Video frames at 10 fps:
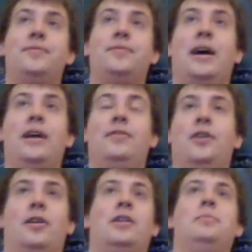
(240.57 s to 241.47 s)
I've
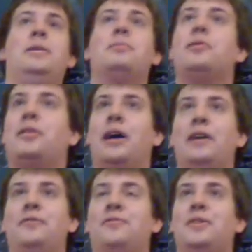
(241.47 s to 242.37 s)
talked to people.
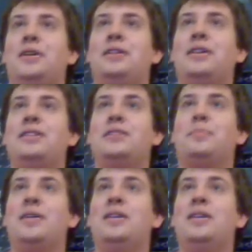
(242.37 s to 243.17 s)
I've done this, but